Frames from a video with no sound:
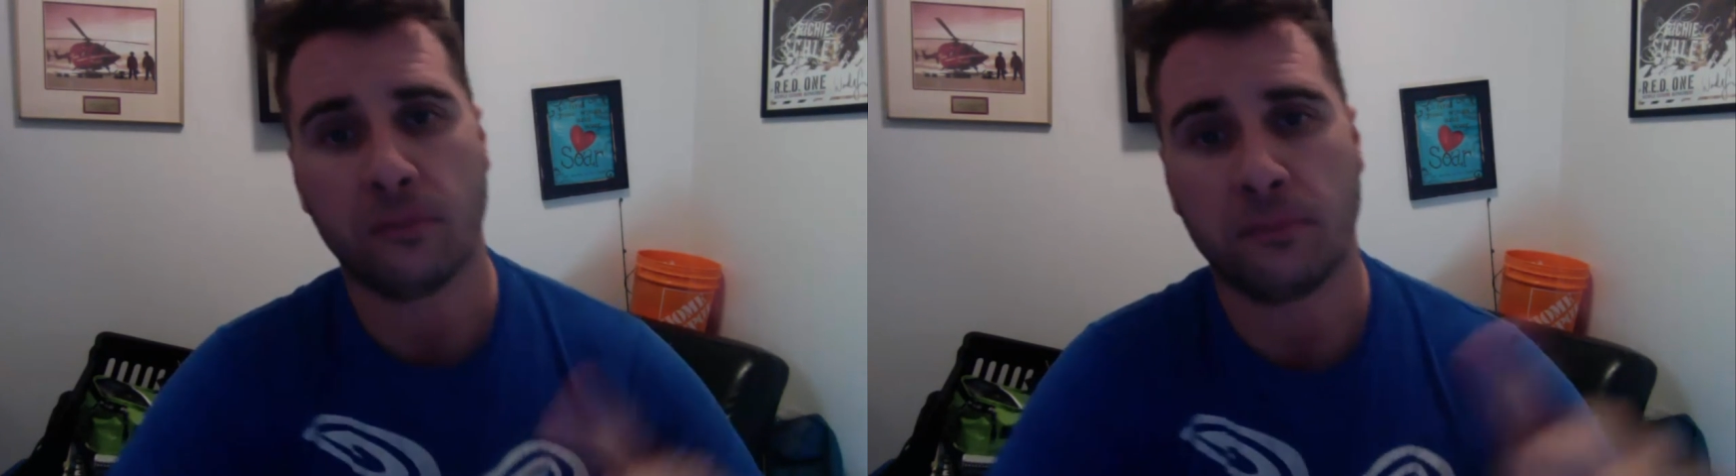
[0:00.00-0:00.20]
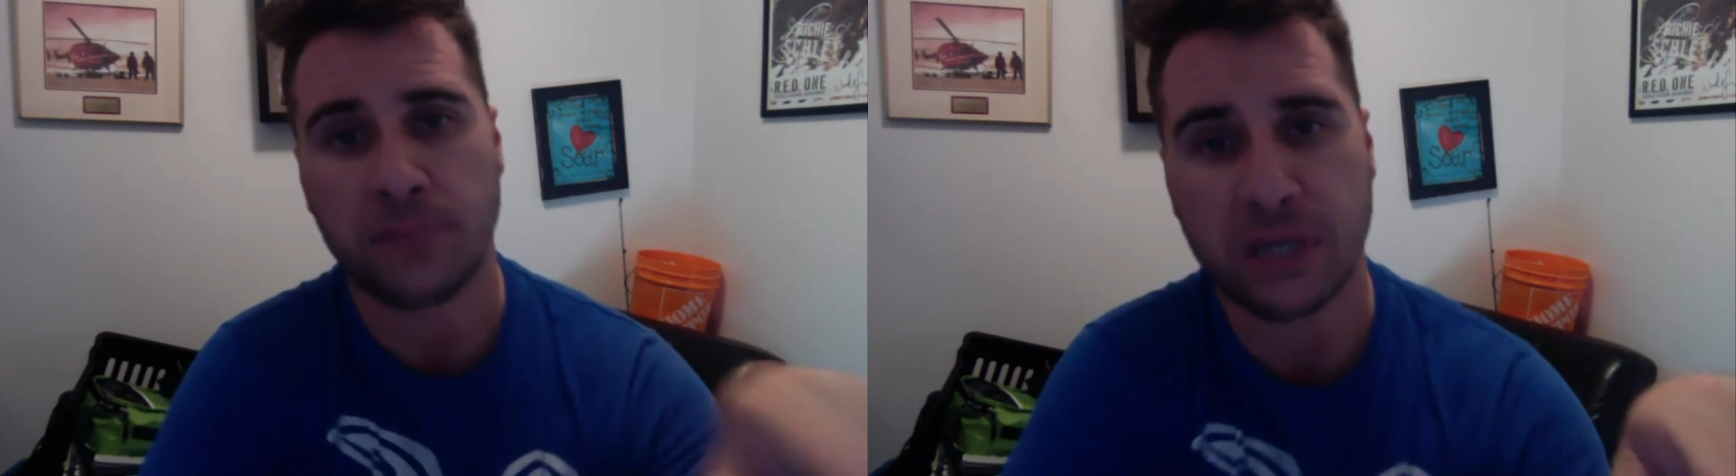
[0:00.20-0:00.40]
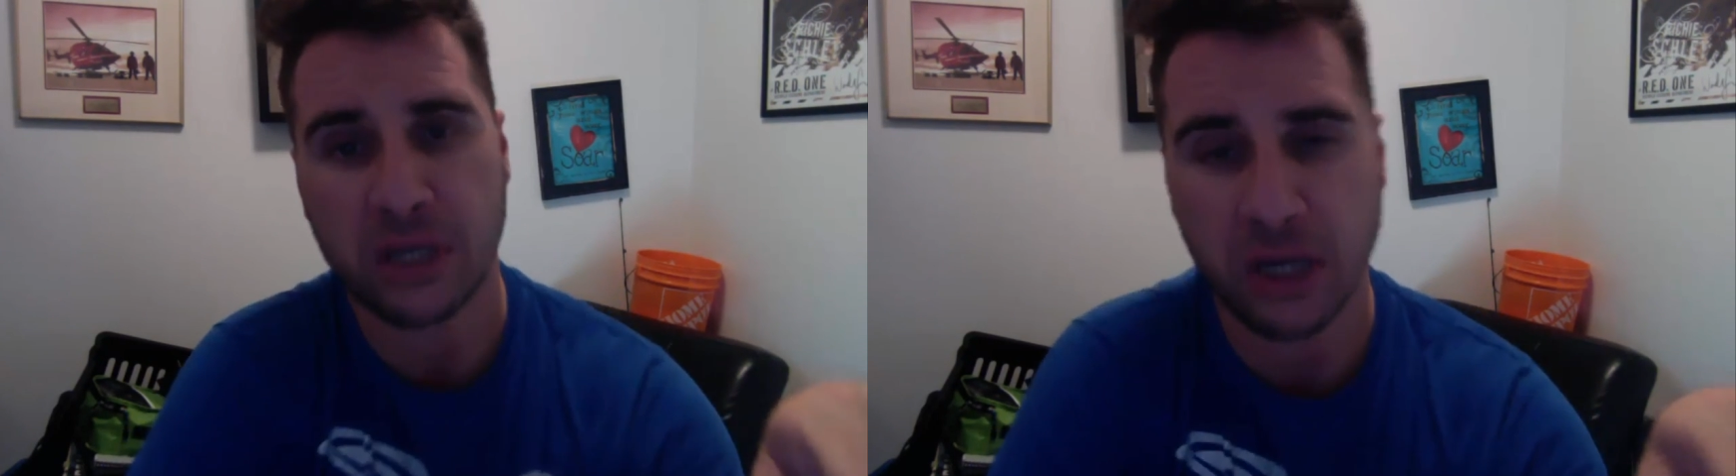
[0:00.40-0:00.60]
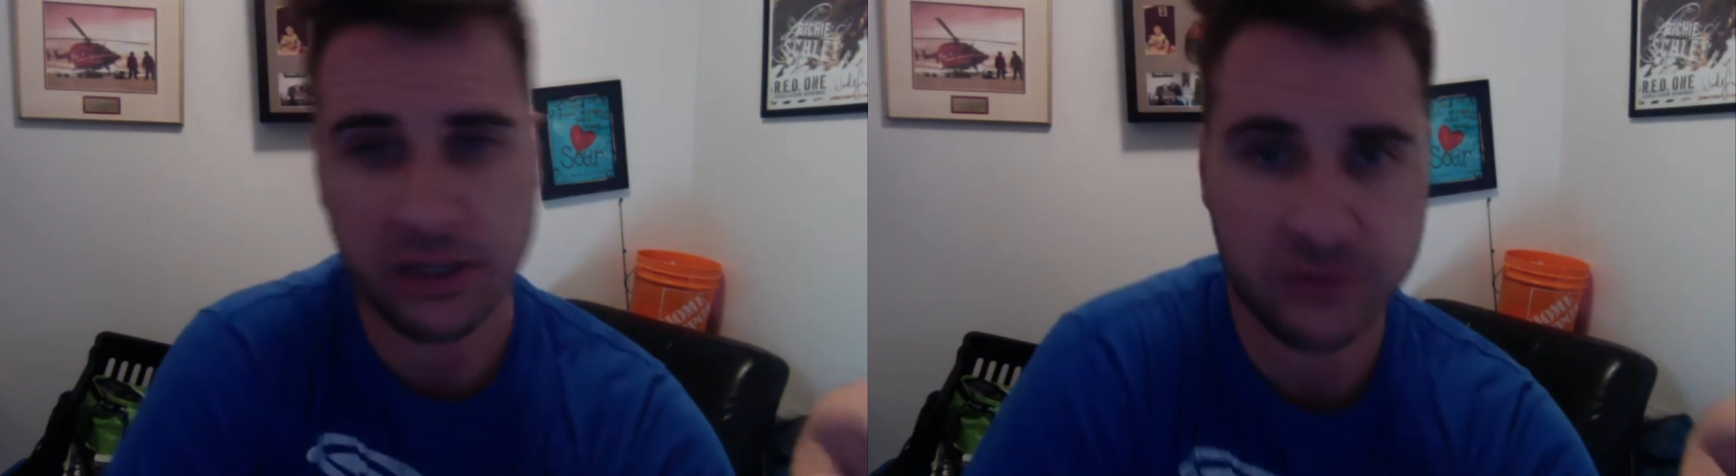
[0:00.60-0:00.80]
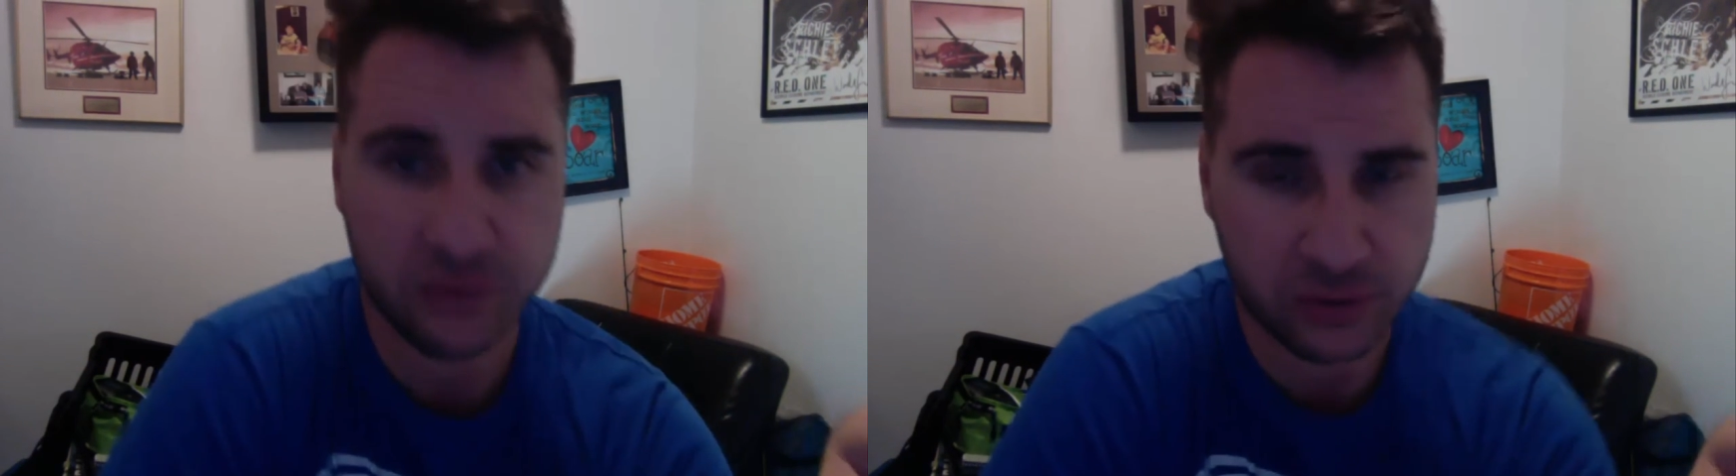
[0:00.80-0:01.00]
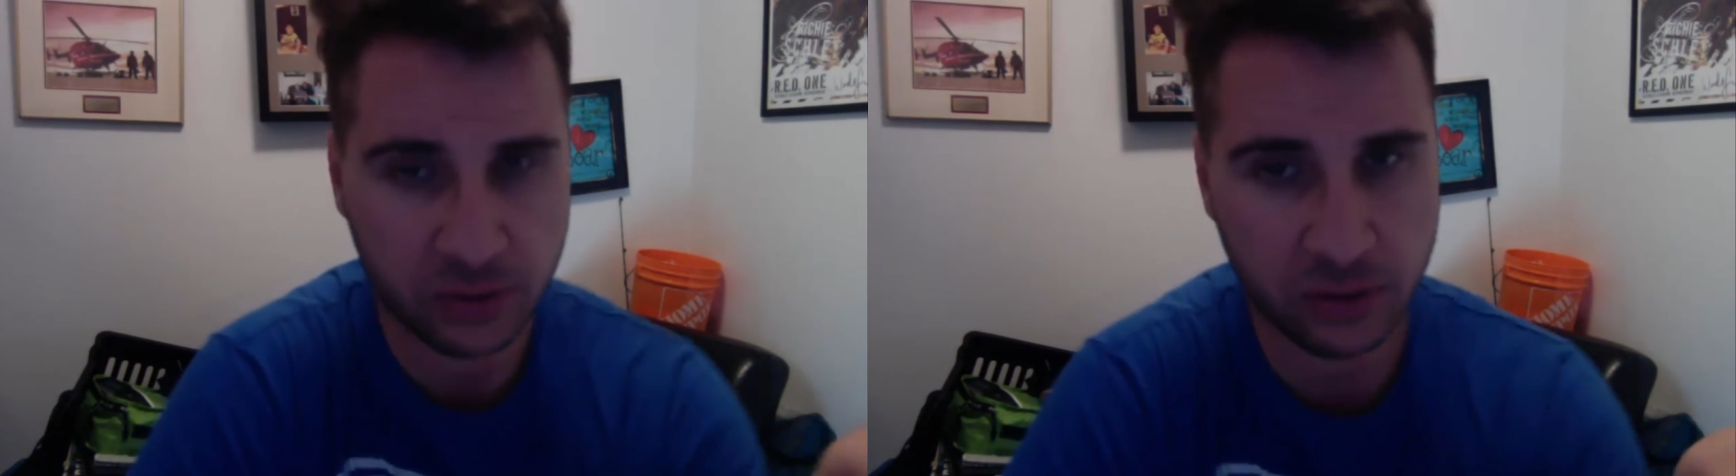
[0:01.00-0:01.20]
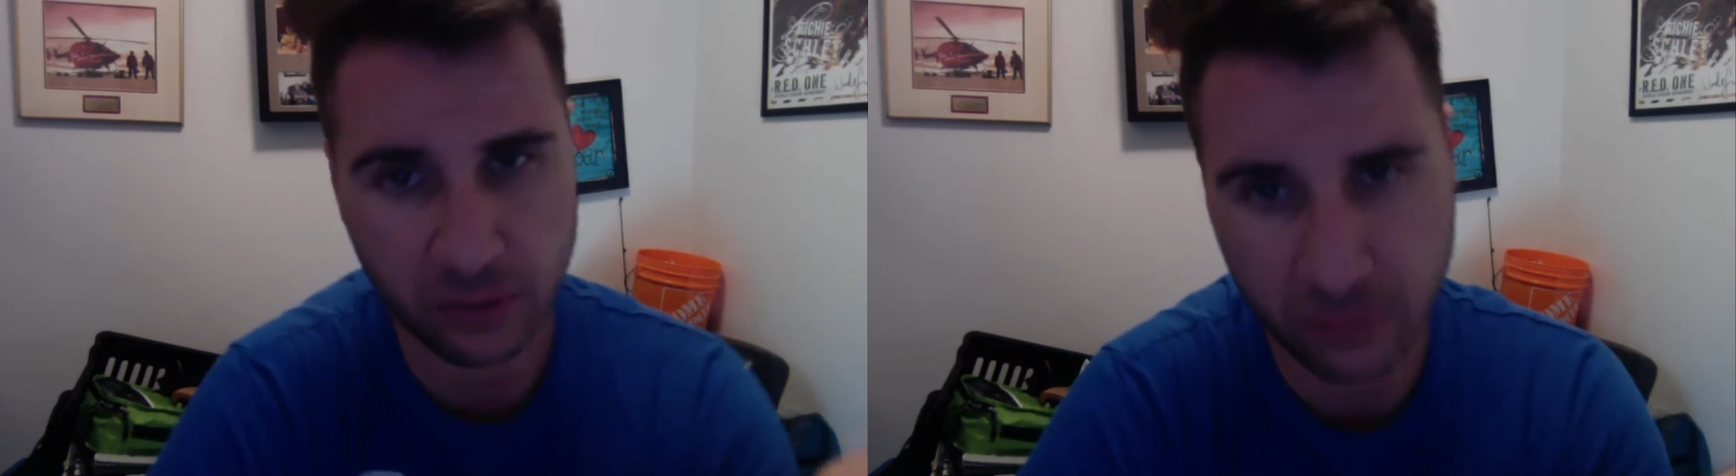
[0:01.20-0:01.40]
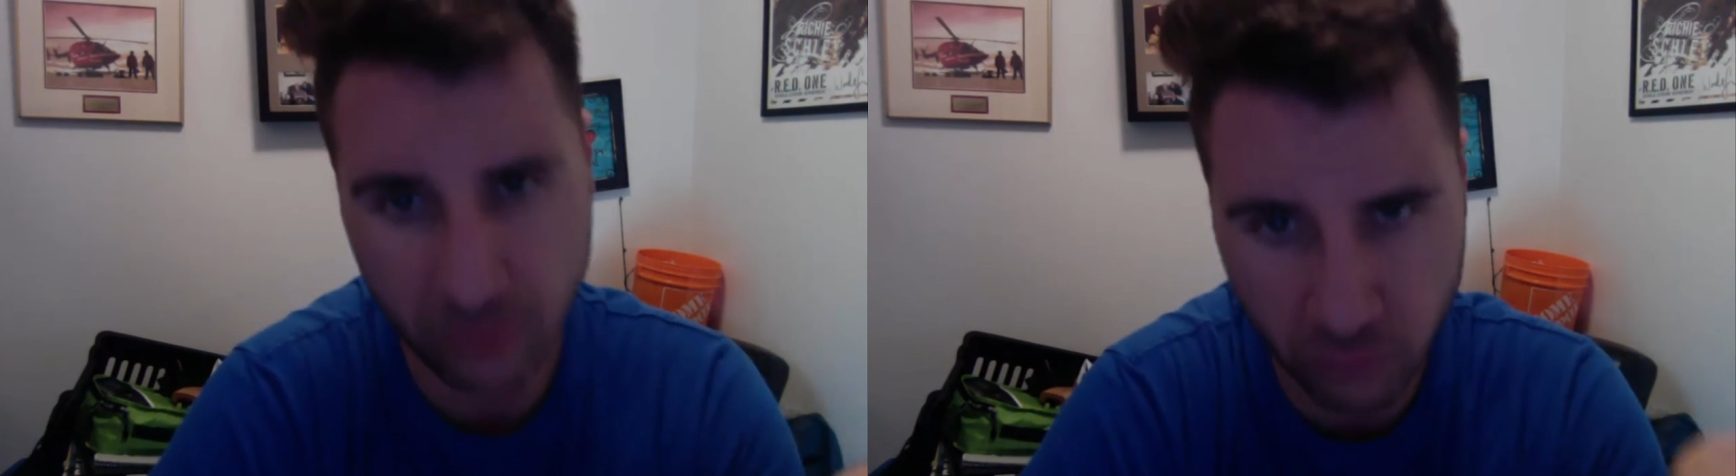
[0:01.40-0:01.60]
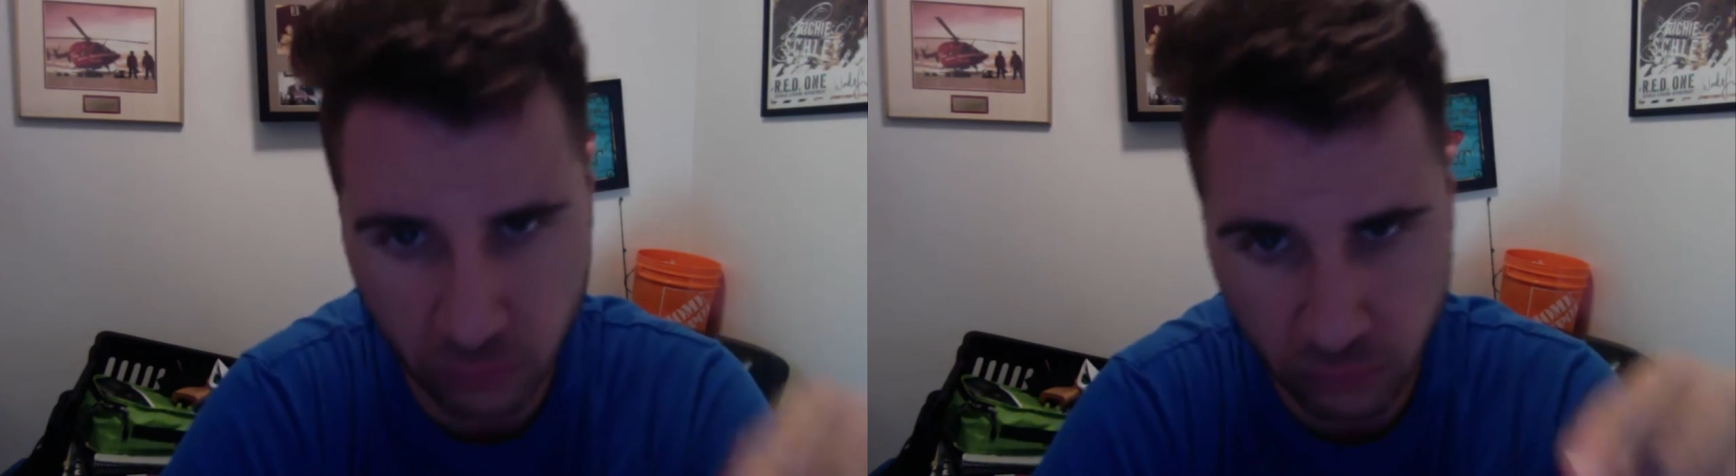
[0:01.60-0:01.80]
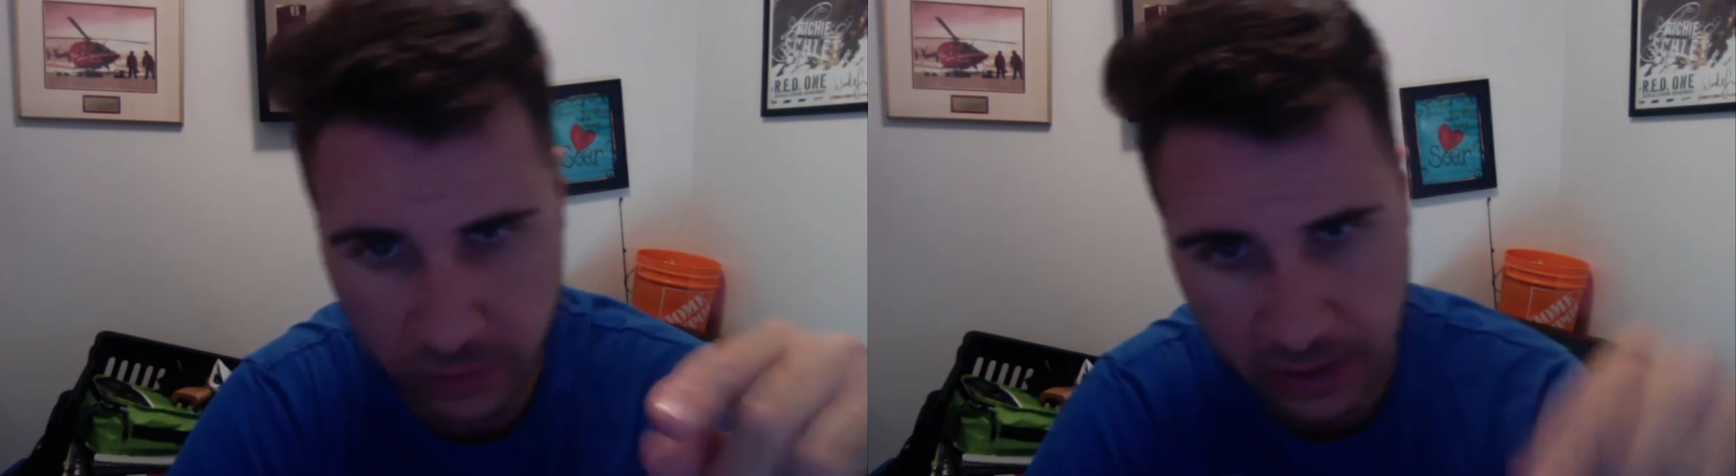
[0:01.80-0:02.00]
Because
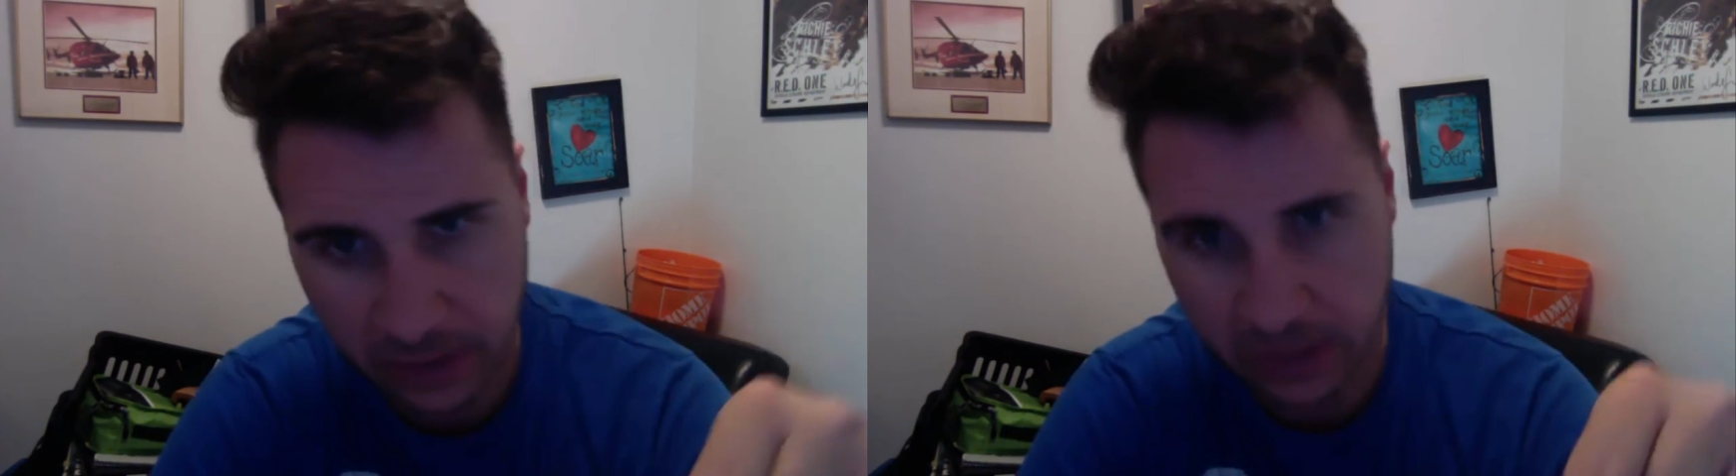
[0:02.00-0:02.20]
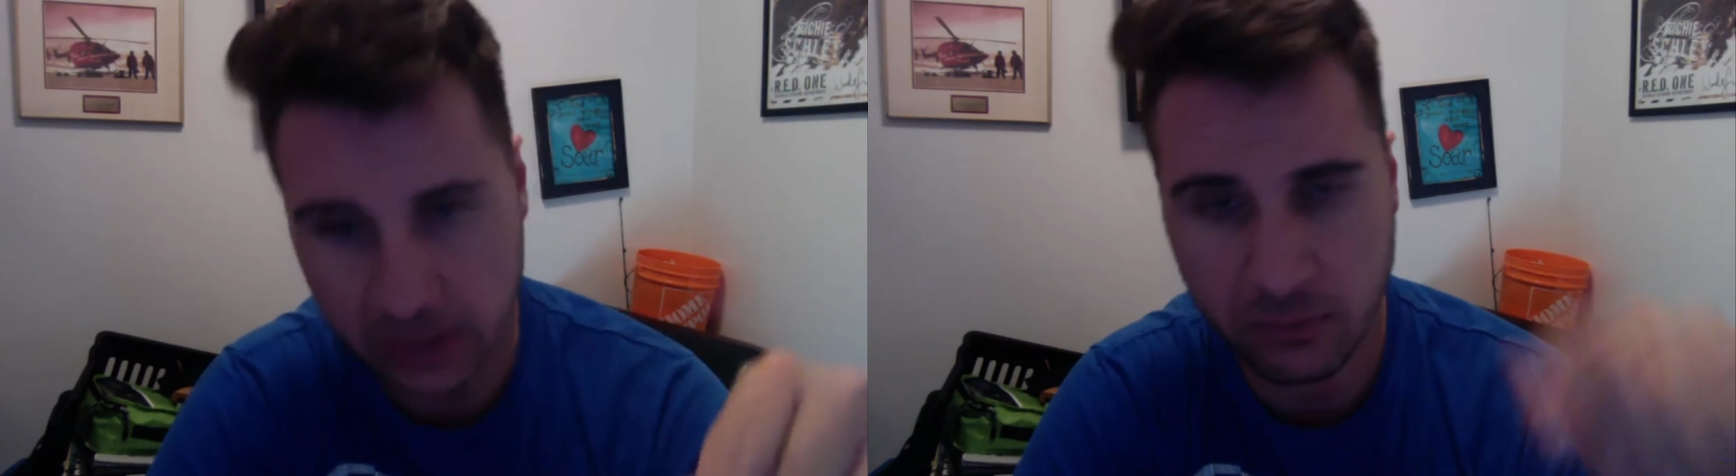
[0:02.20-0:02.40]
really